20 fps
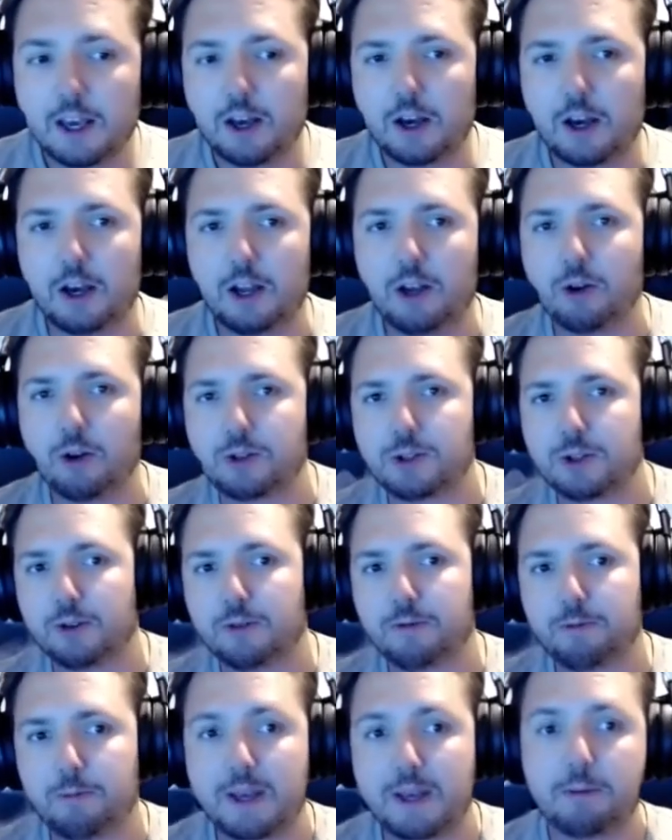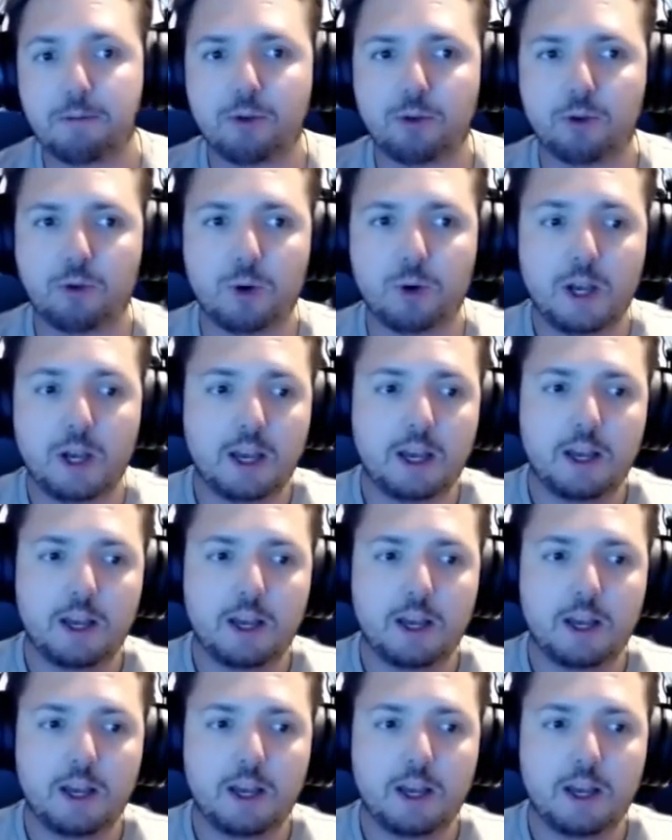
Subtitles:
a lot of people